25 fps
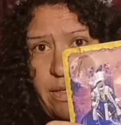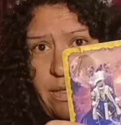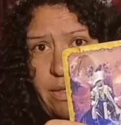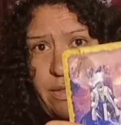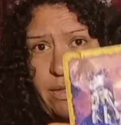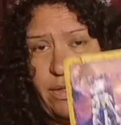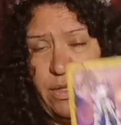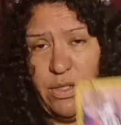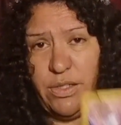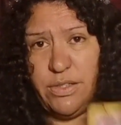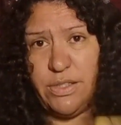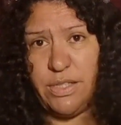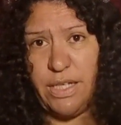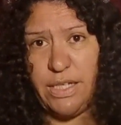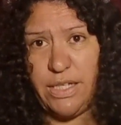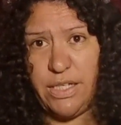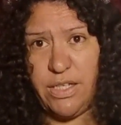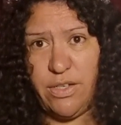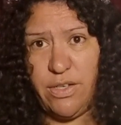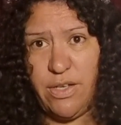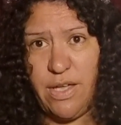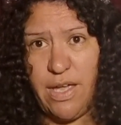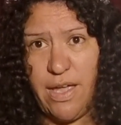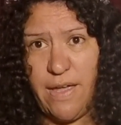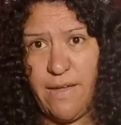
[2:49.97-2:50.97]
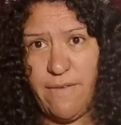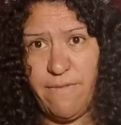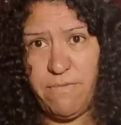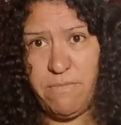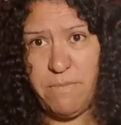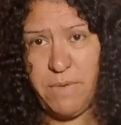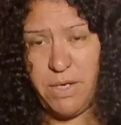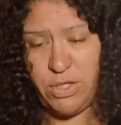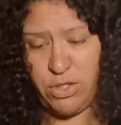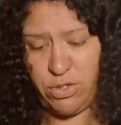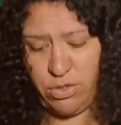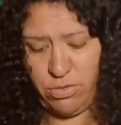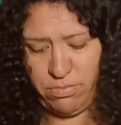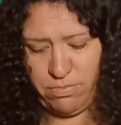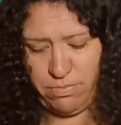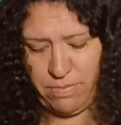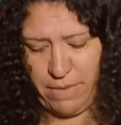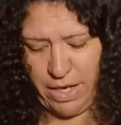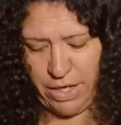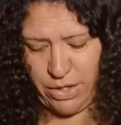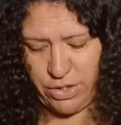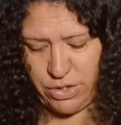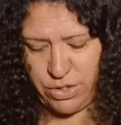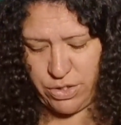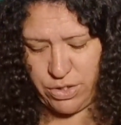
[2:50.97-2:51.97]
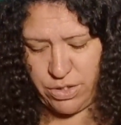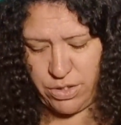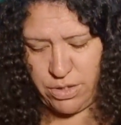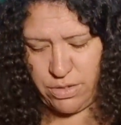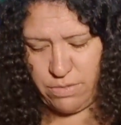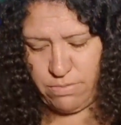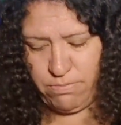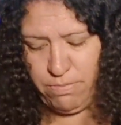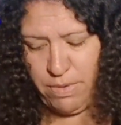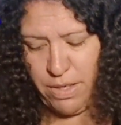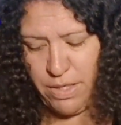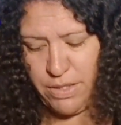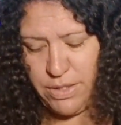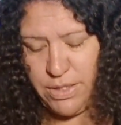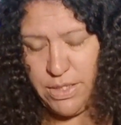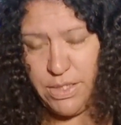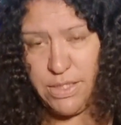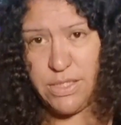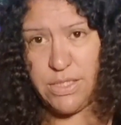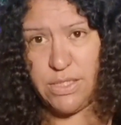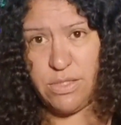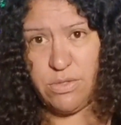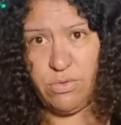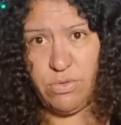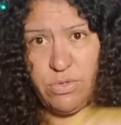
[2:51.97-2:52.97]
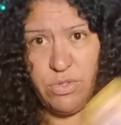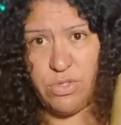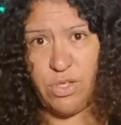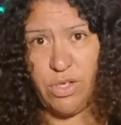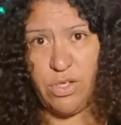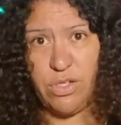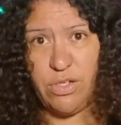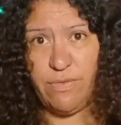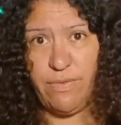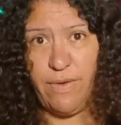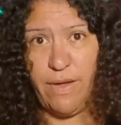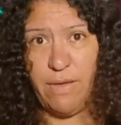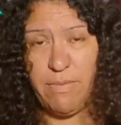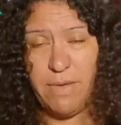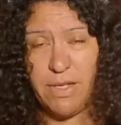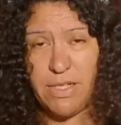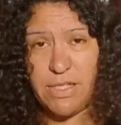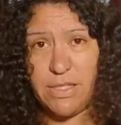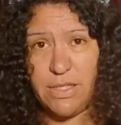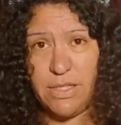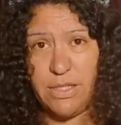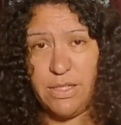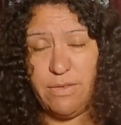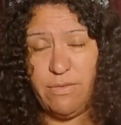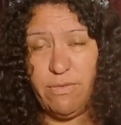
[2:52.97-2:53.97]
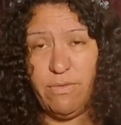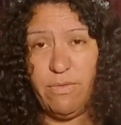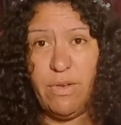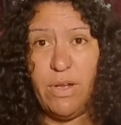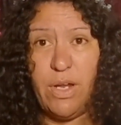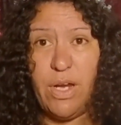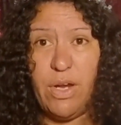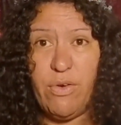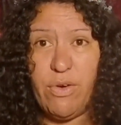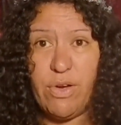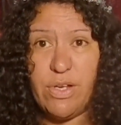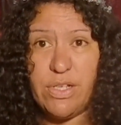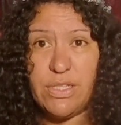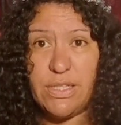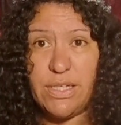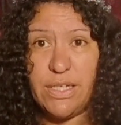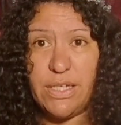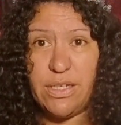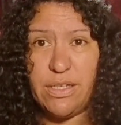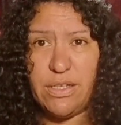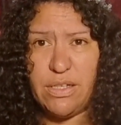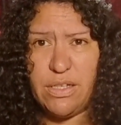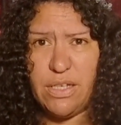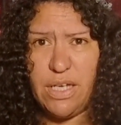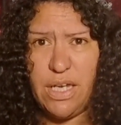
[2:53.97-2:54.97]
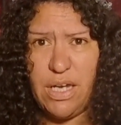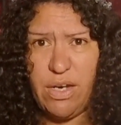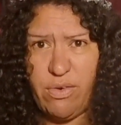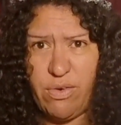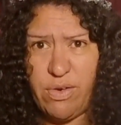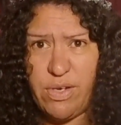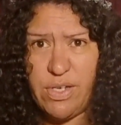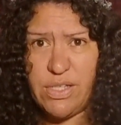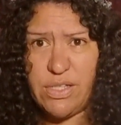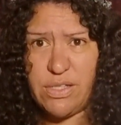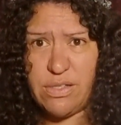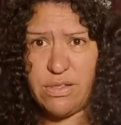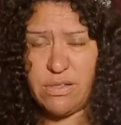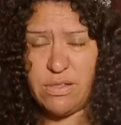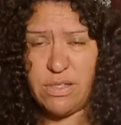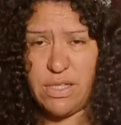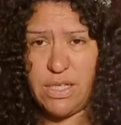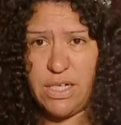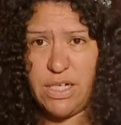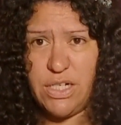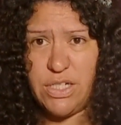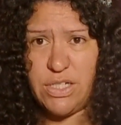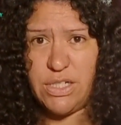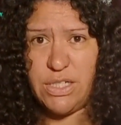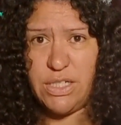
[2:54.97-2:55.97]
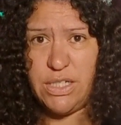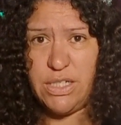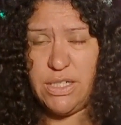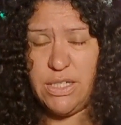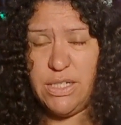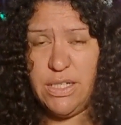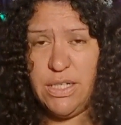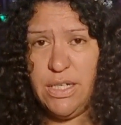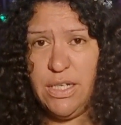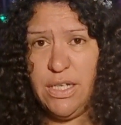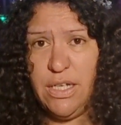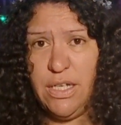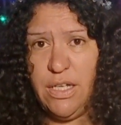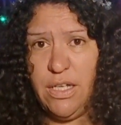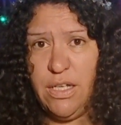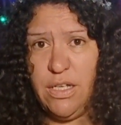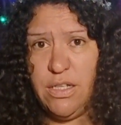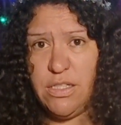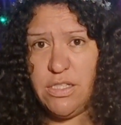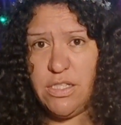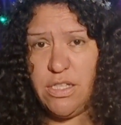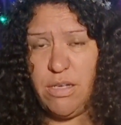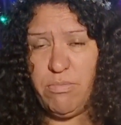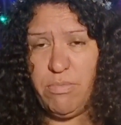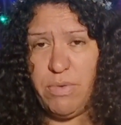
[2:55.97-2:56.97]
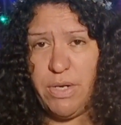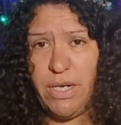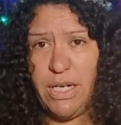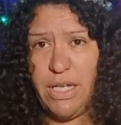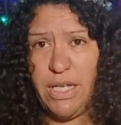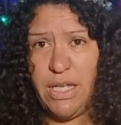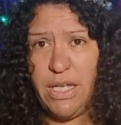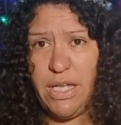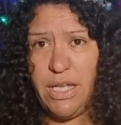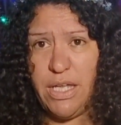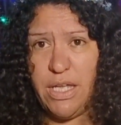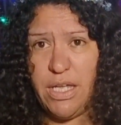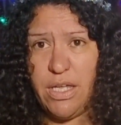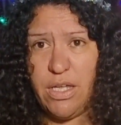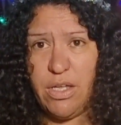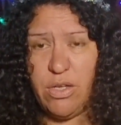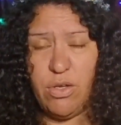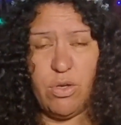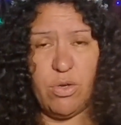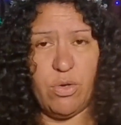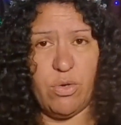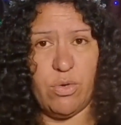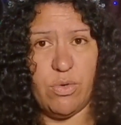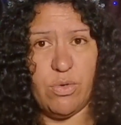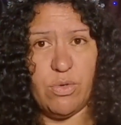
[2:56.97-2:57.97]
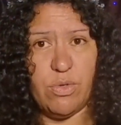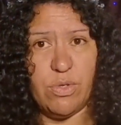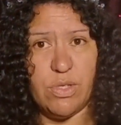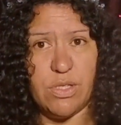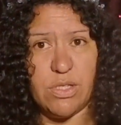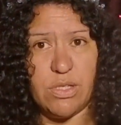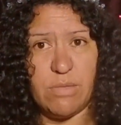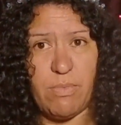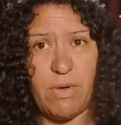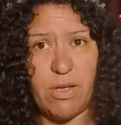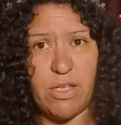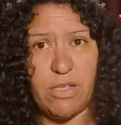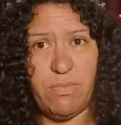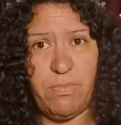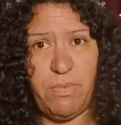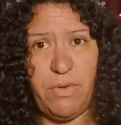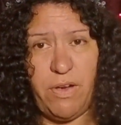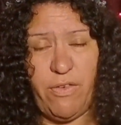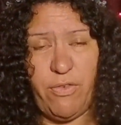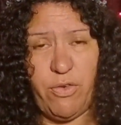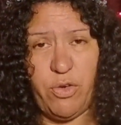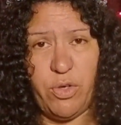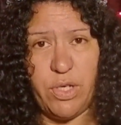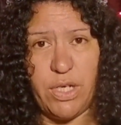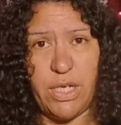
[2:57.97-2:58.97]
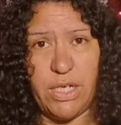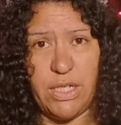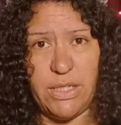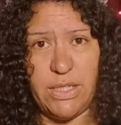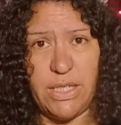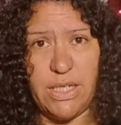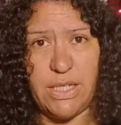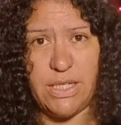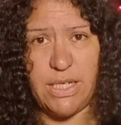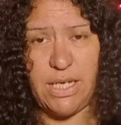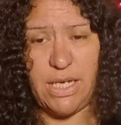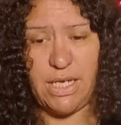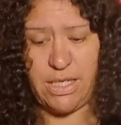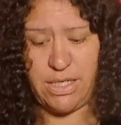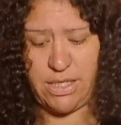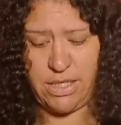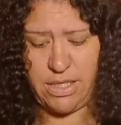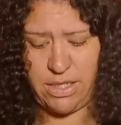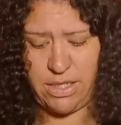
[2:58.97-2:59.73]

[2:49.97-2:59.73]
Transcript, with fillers: Looks like you have met your match, but this is also divine masculine Aries, Aries energy. Somebody here who is the most beautiful king in the deck.